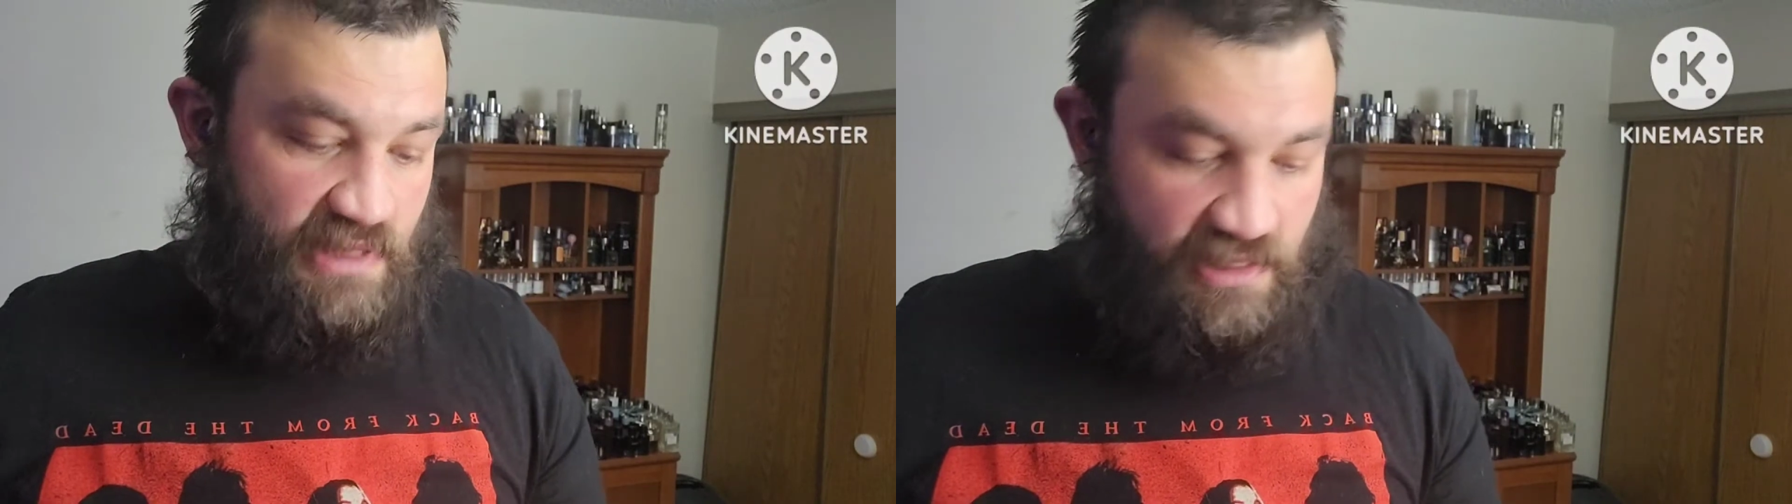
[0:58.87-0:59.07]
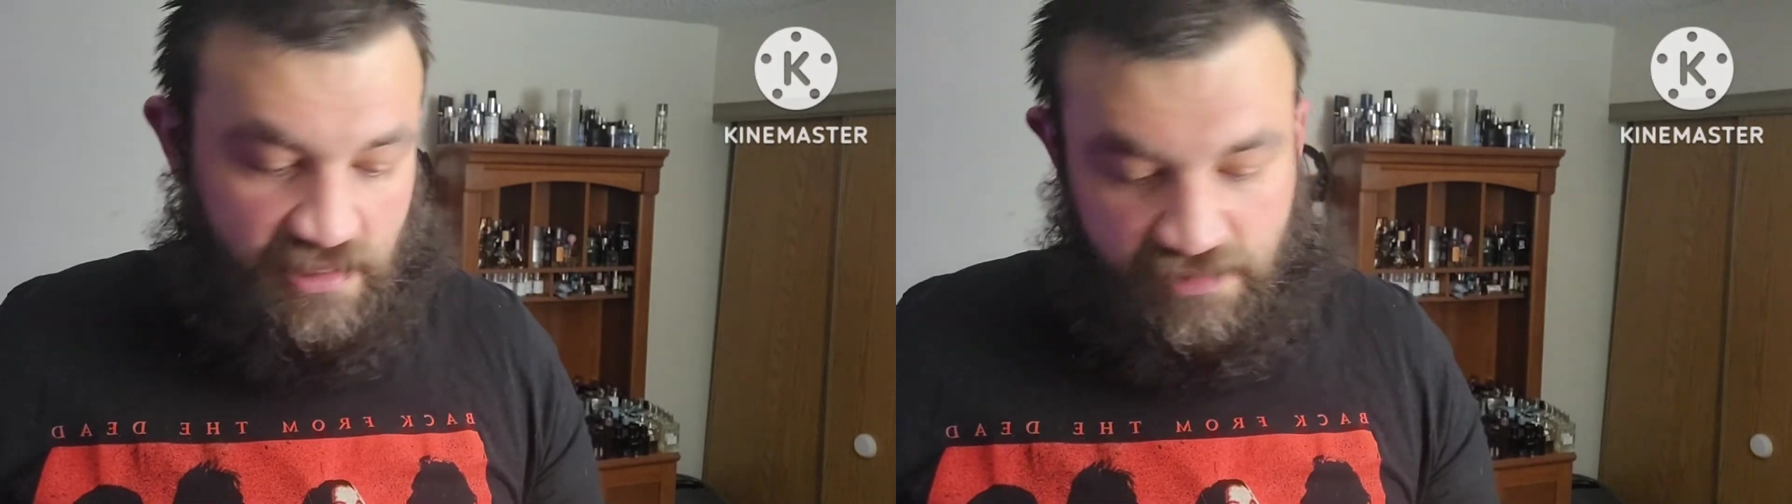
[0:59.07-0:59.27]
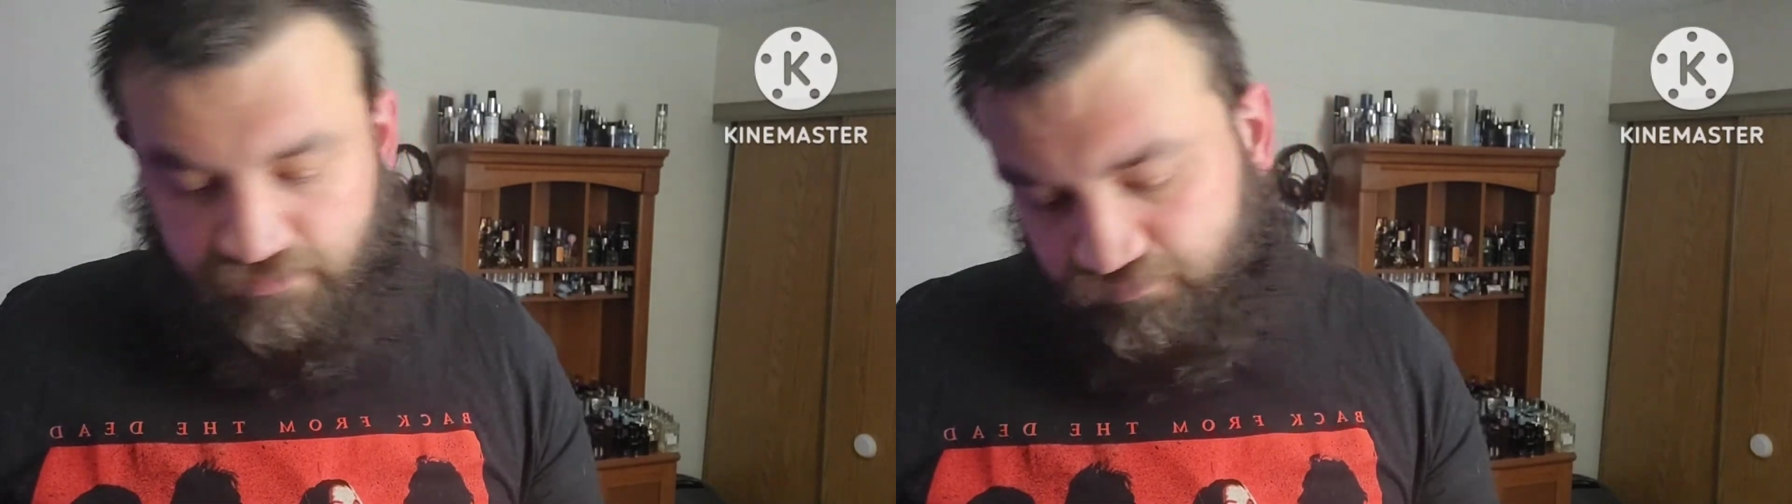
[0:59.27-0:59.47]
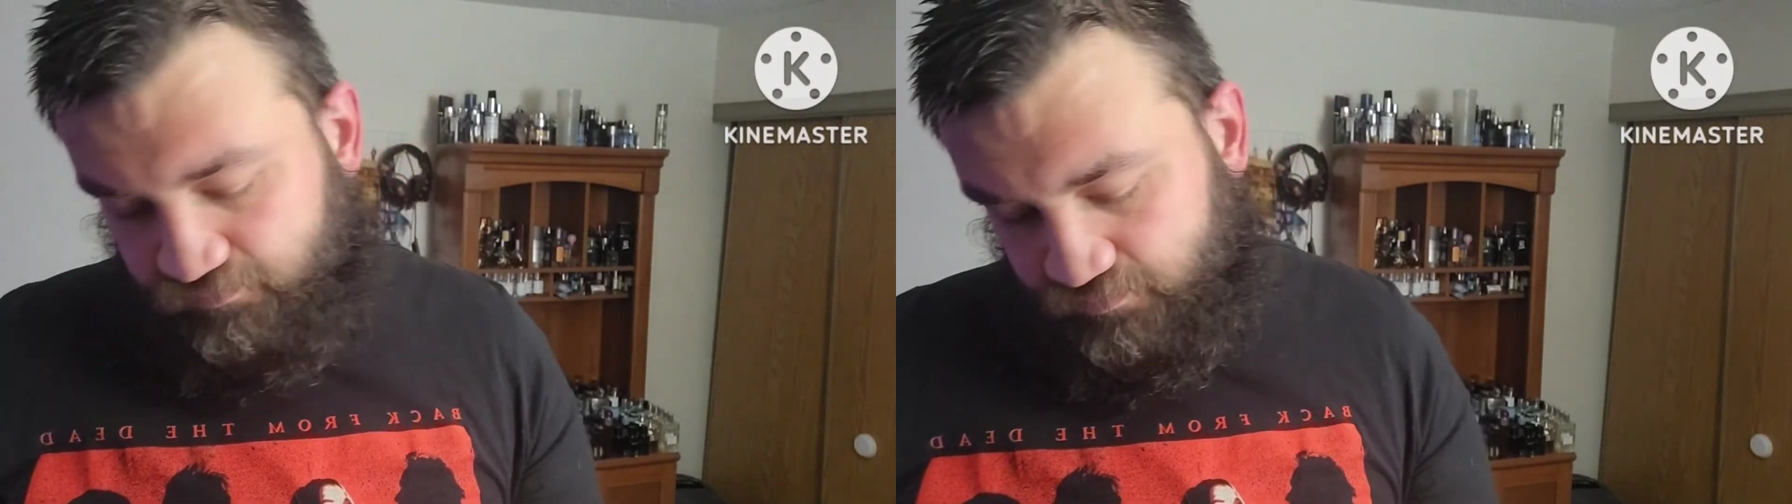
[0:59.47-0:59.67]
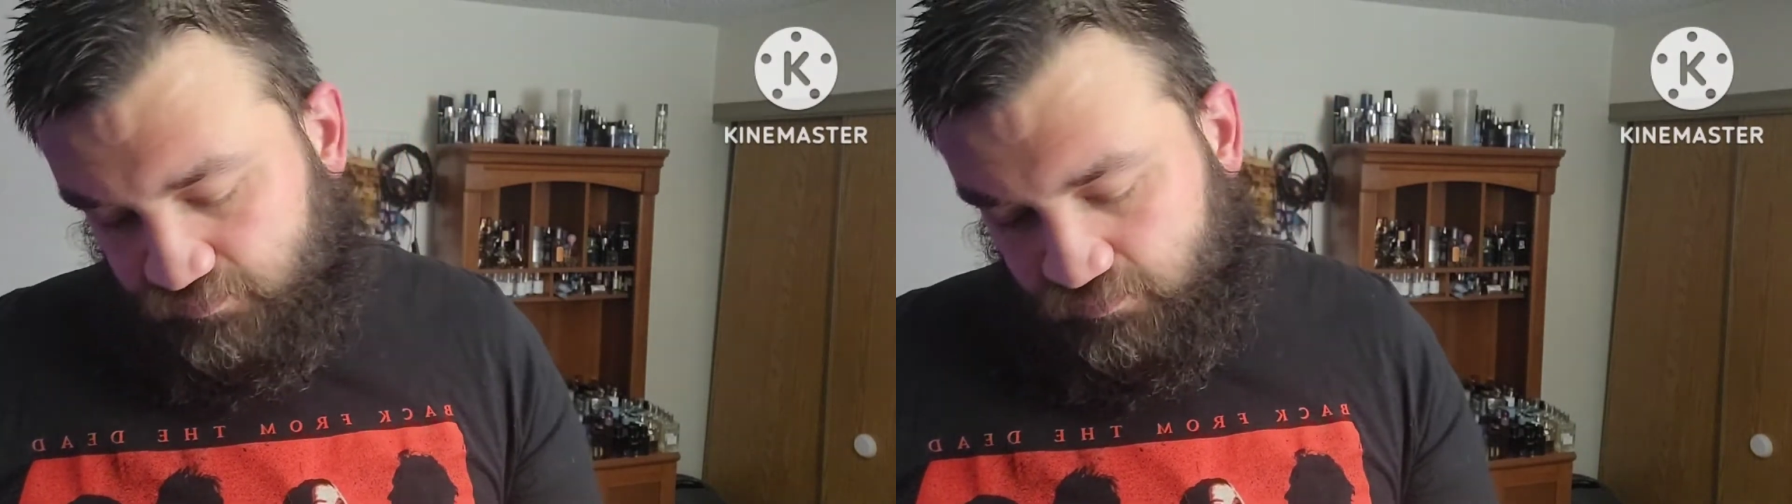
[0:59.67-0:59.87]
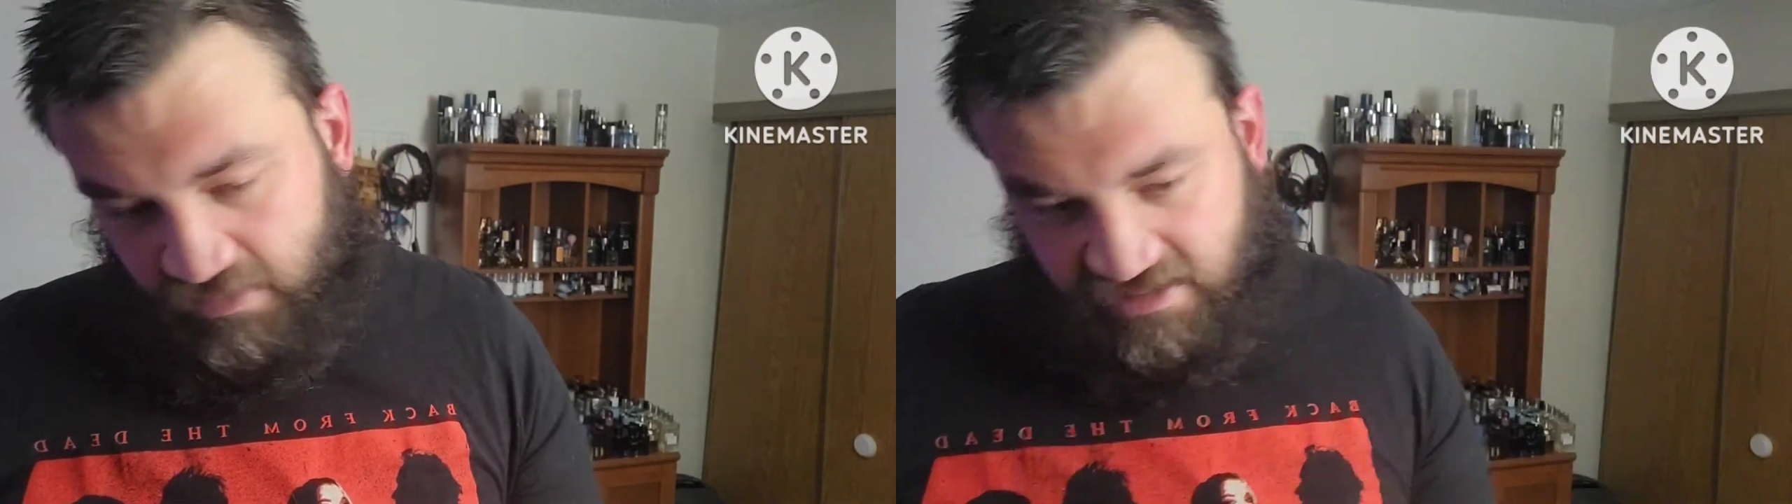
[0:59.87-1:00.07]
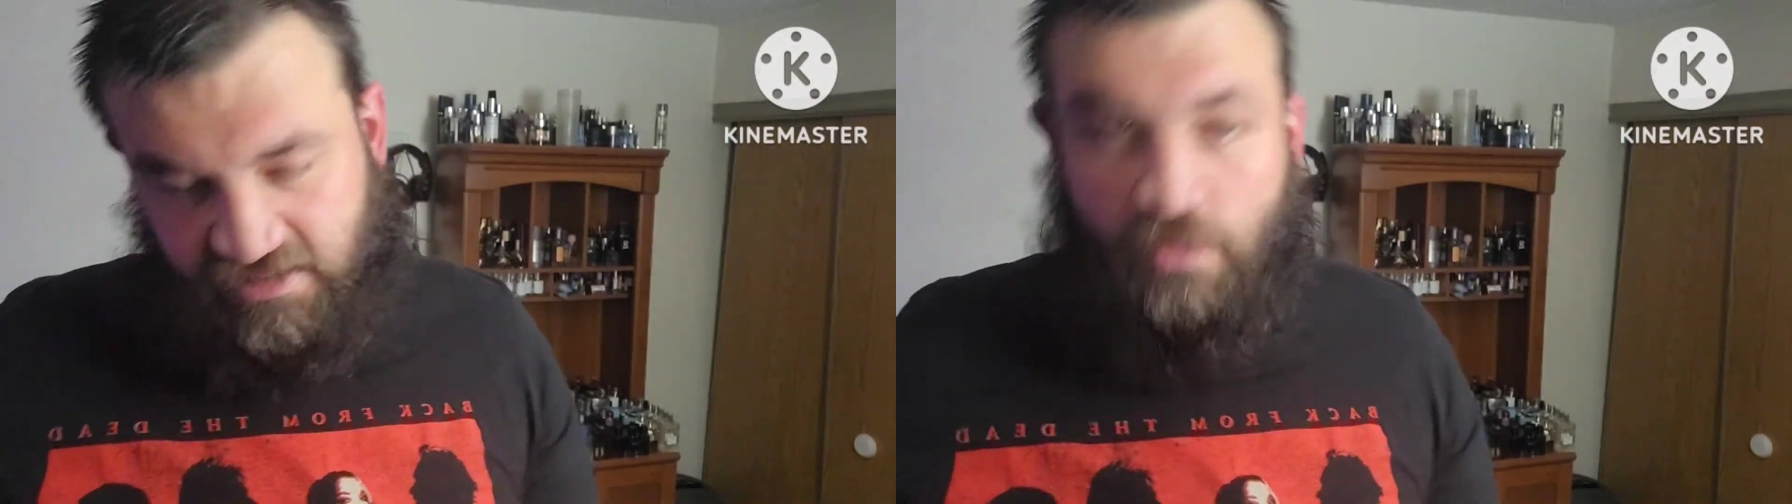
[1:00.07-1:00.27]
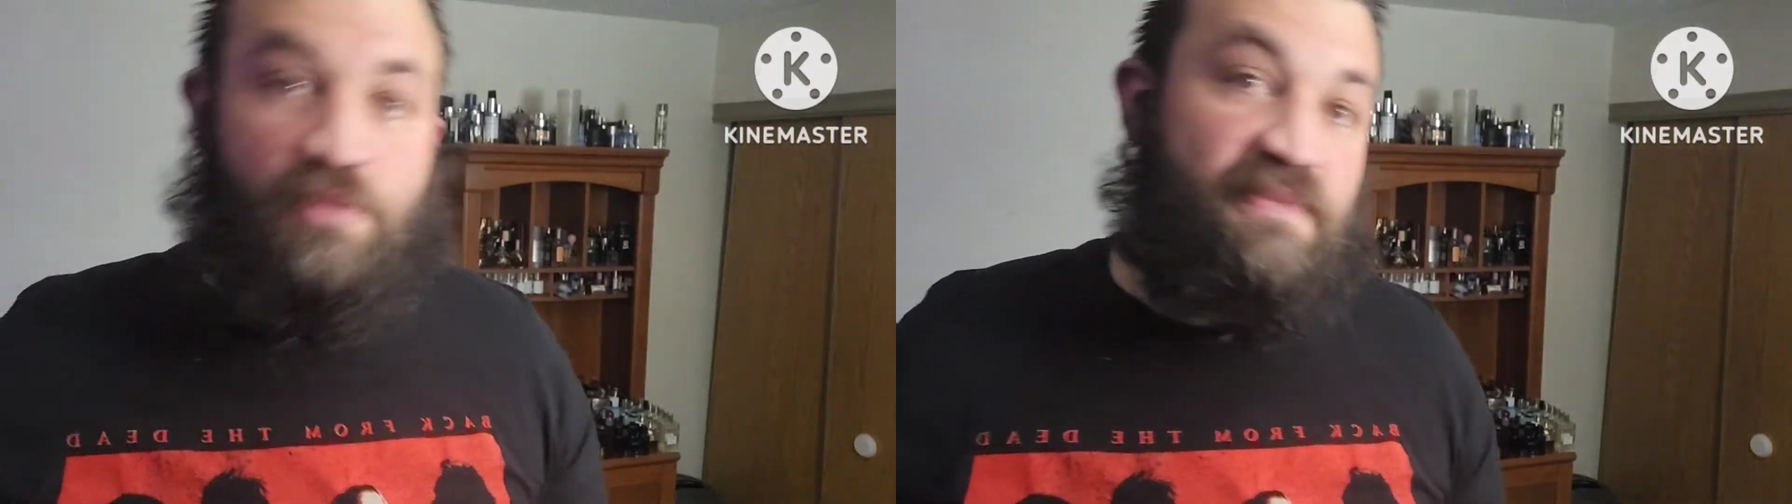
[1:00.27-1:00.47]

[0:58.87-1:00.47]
uh, Mancera, well,